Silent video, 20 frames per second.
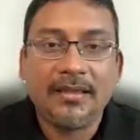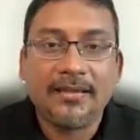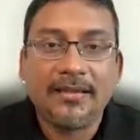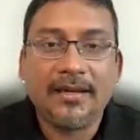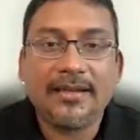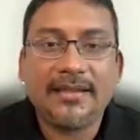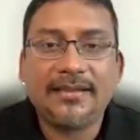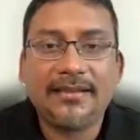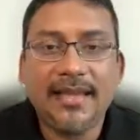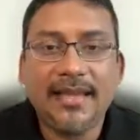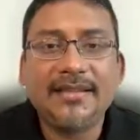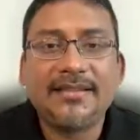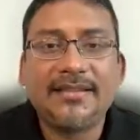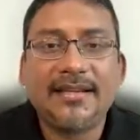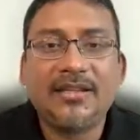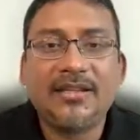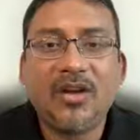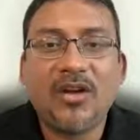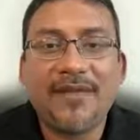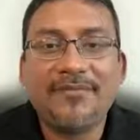There are things
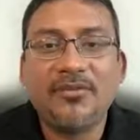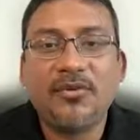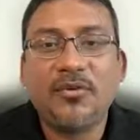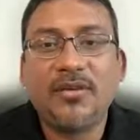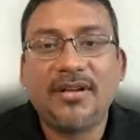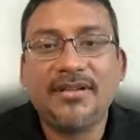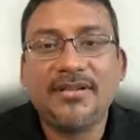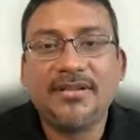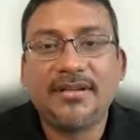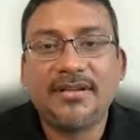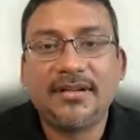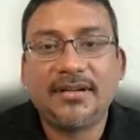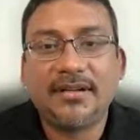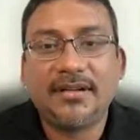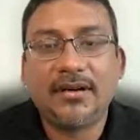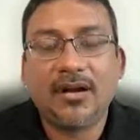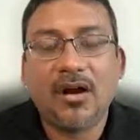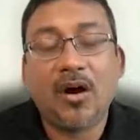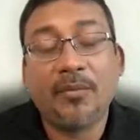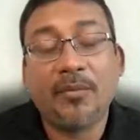that you have to
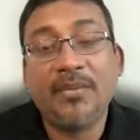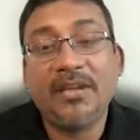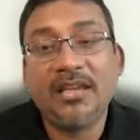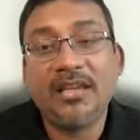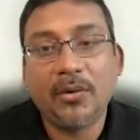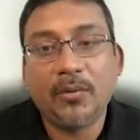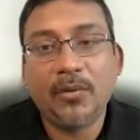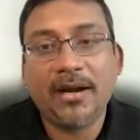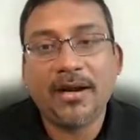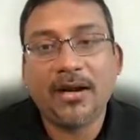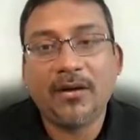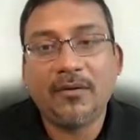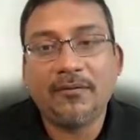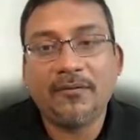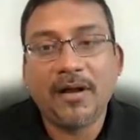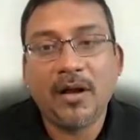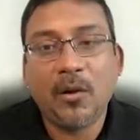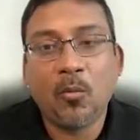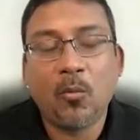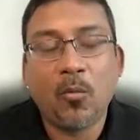consider or be aware of
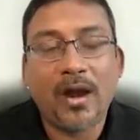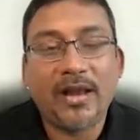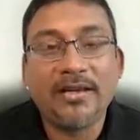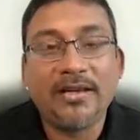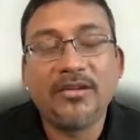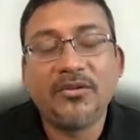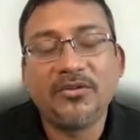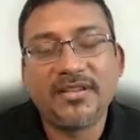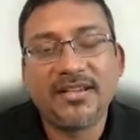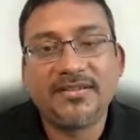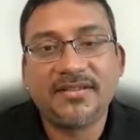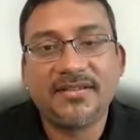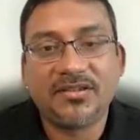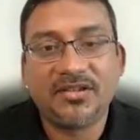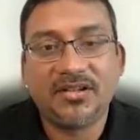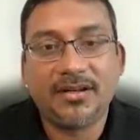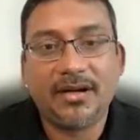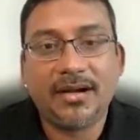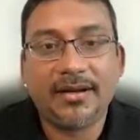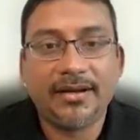while using such
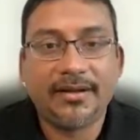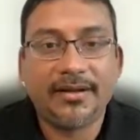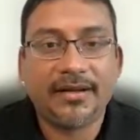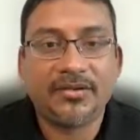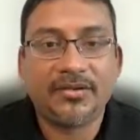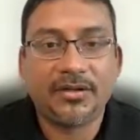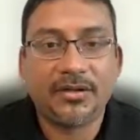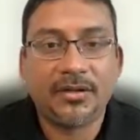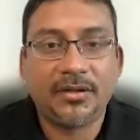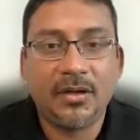an architecture.